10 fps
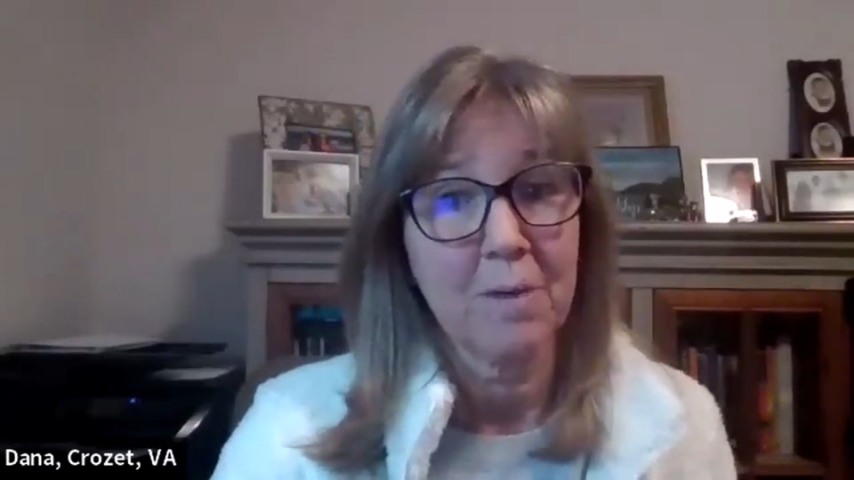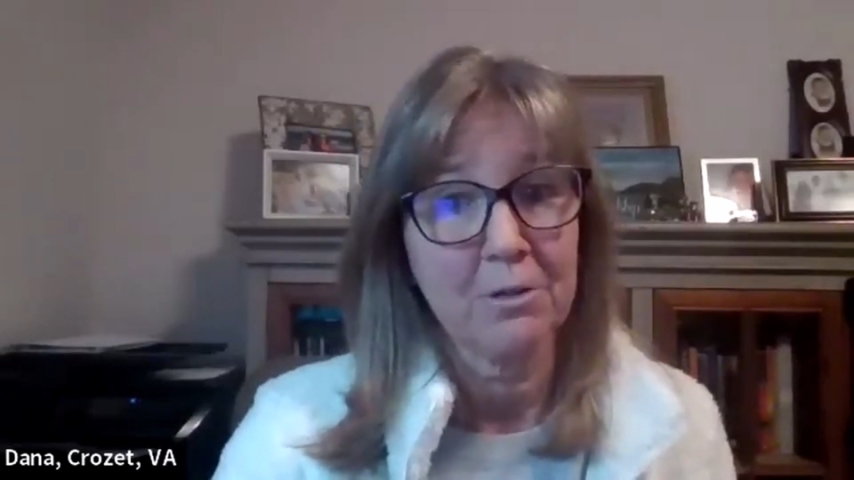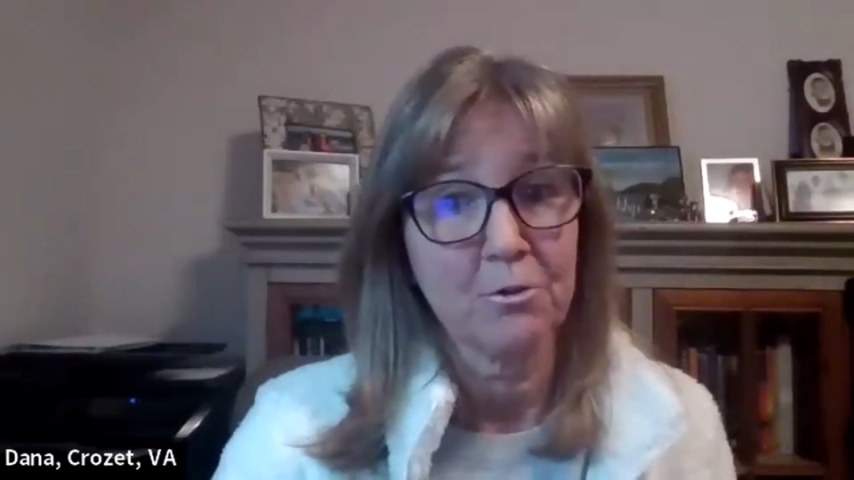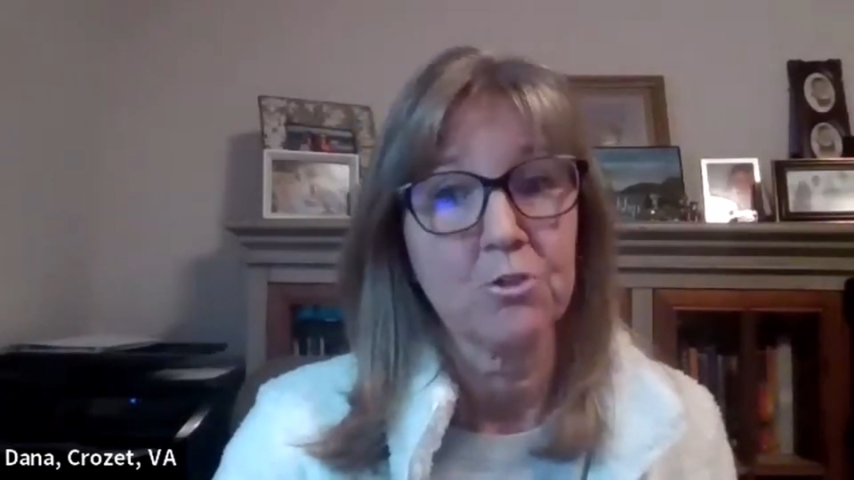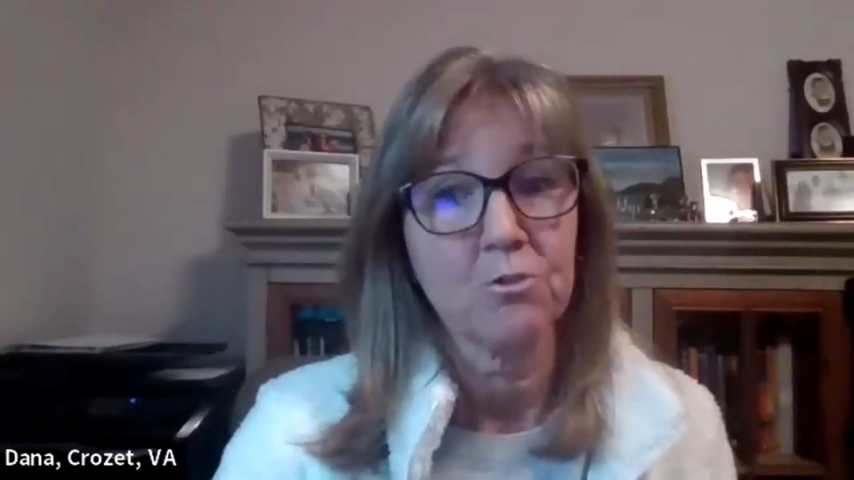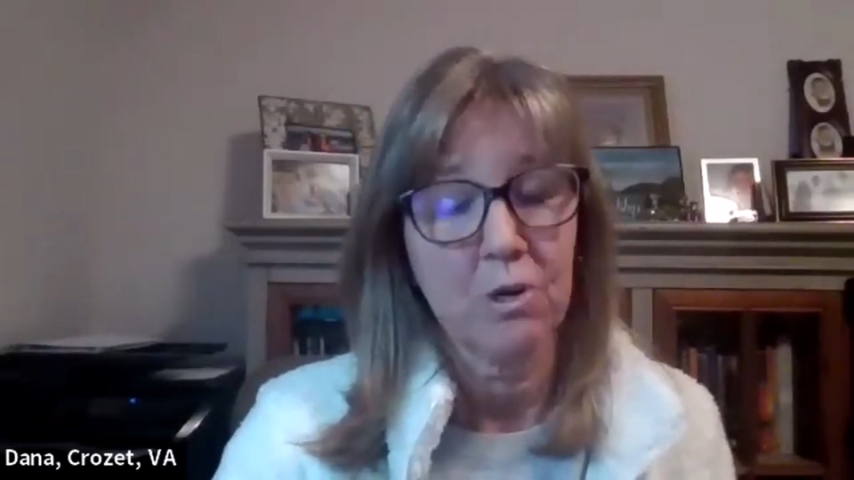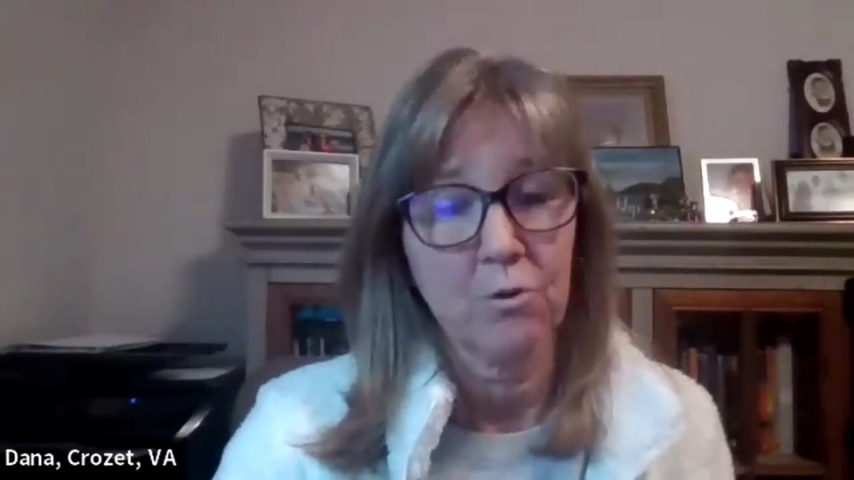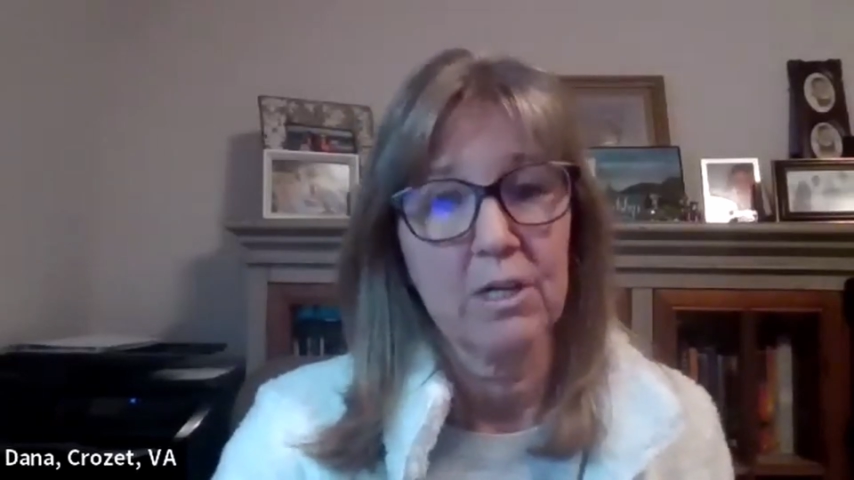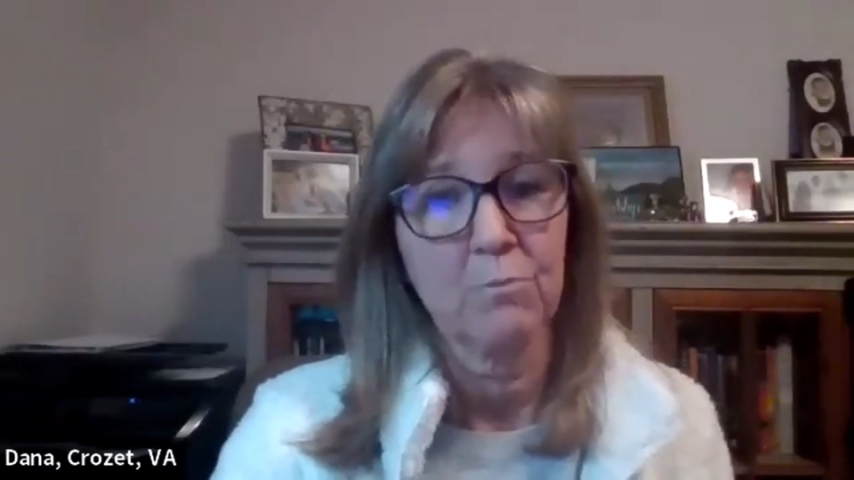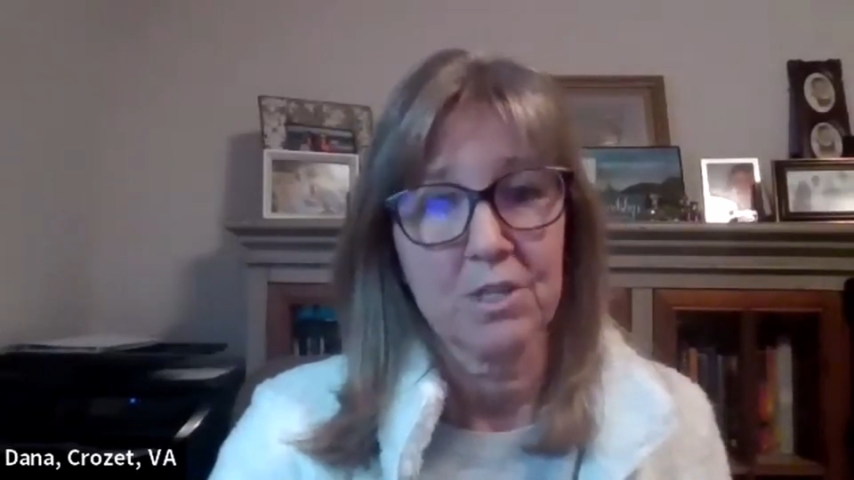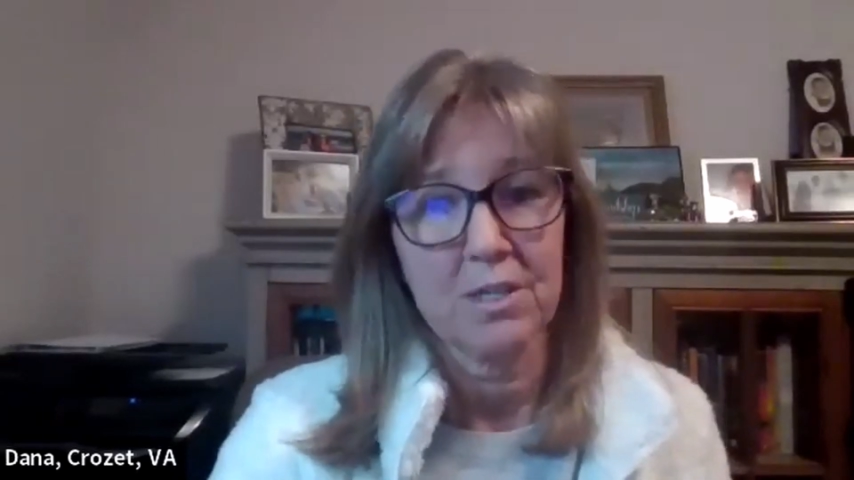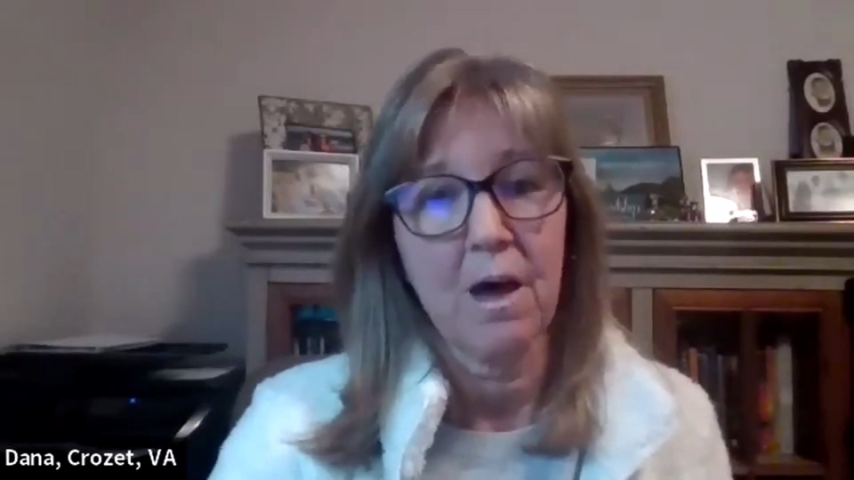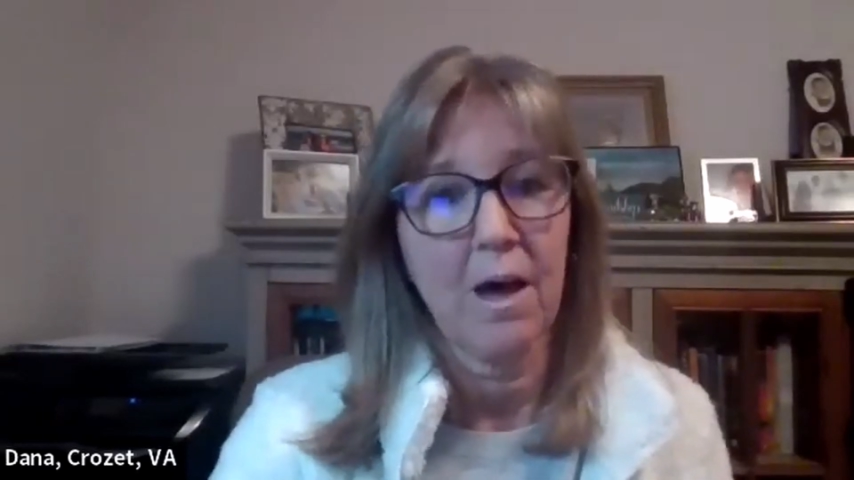a minor stroke and was in the